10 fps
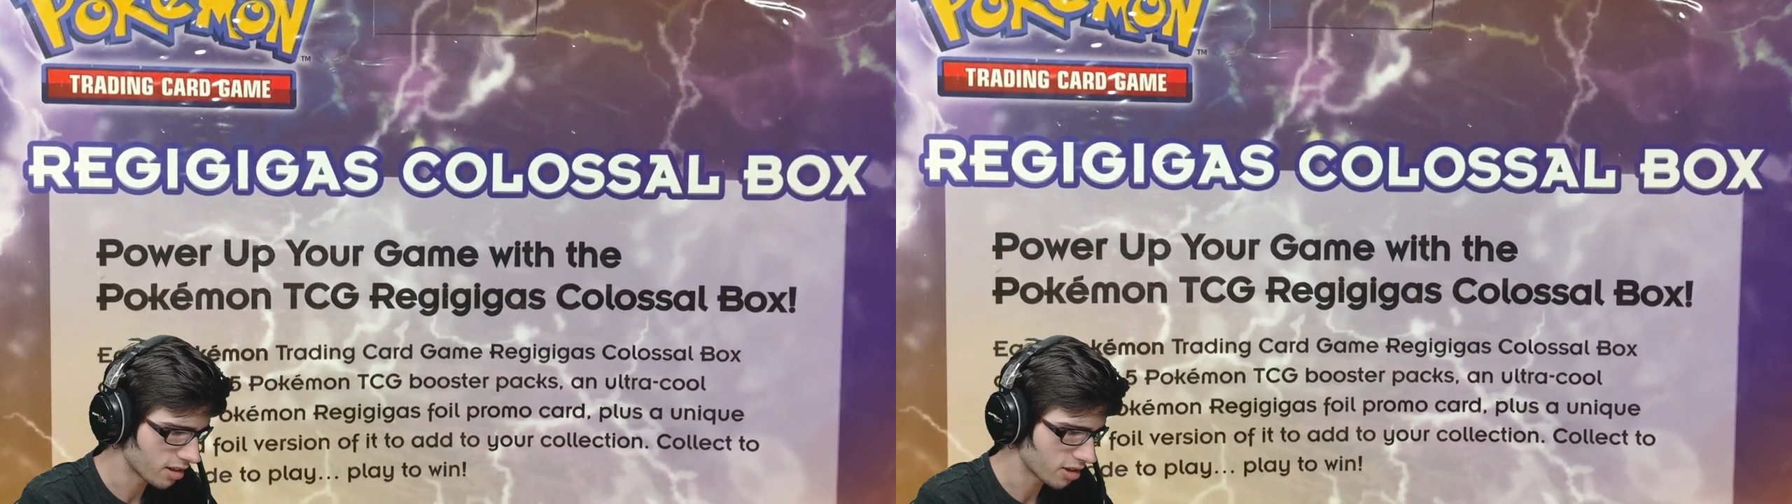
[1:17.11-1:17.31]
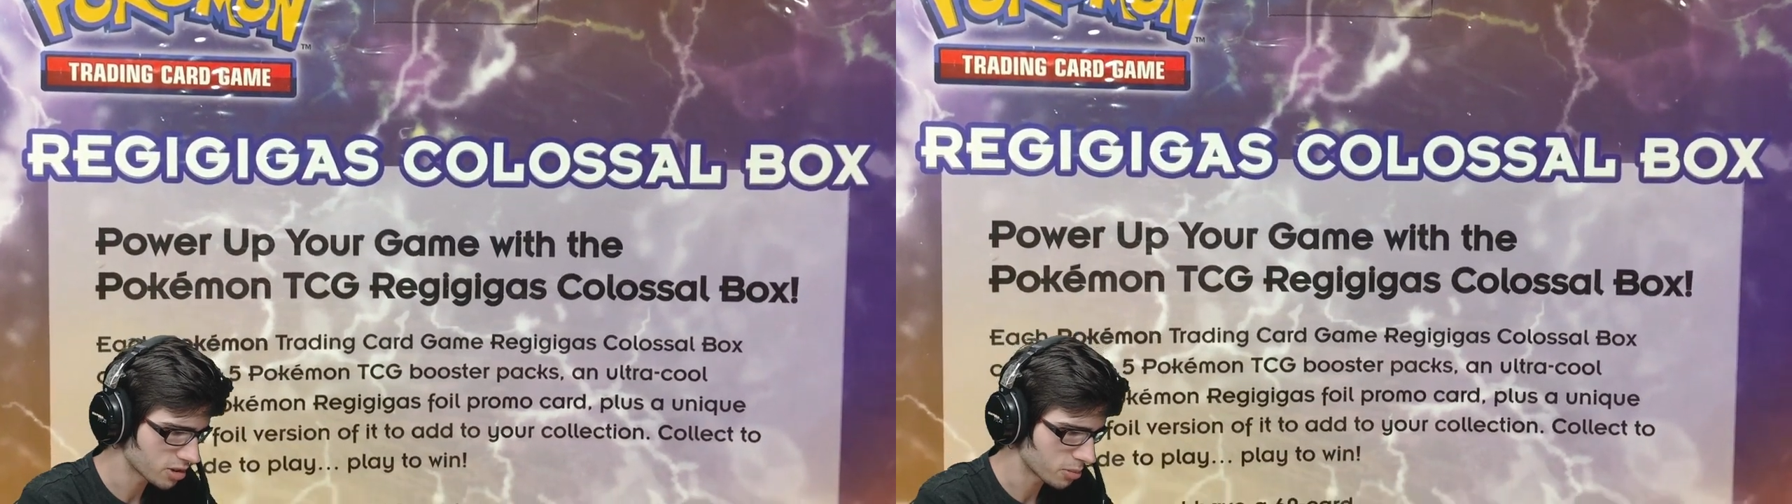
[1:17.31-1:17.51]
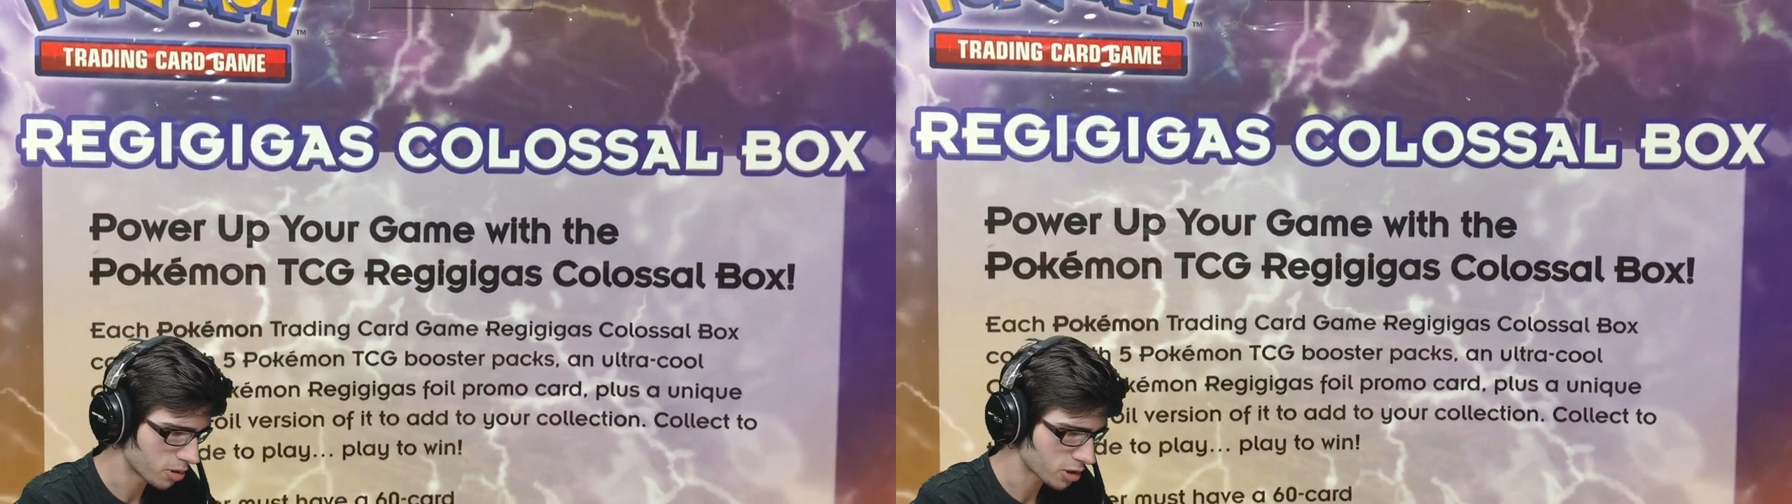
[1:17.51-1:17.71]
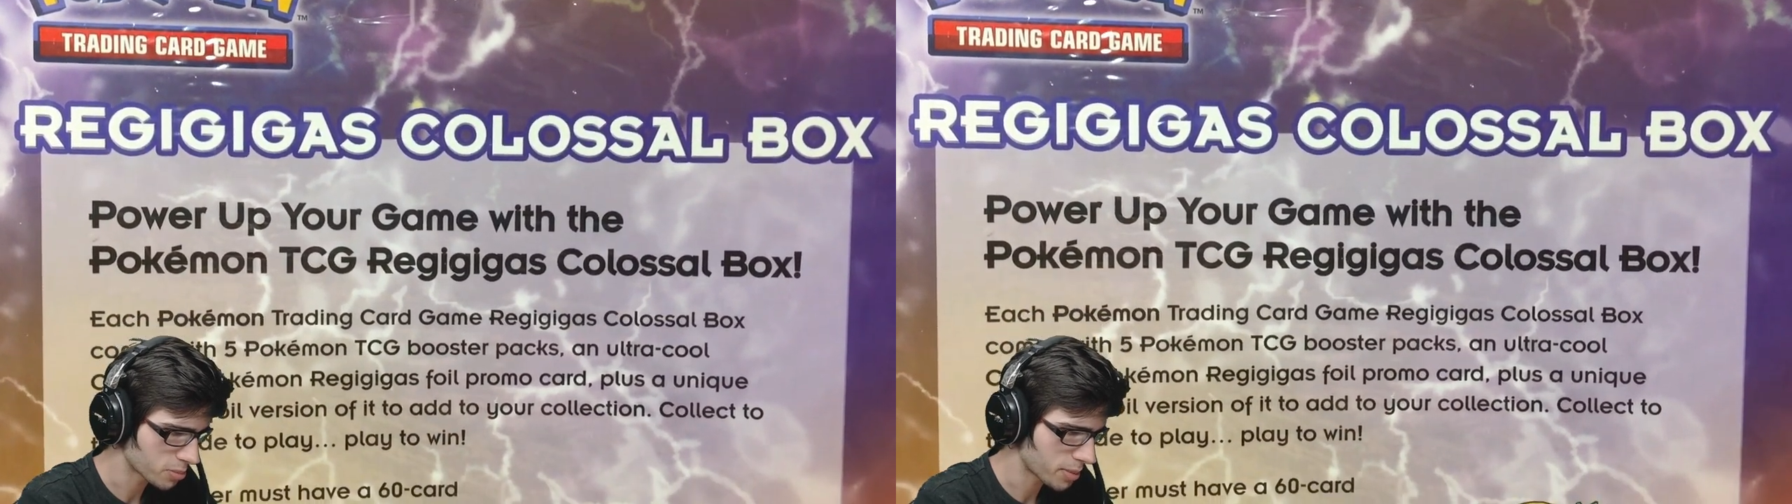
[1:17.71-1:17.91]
Colossal Box.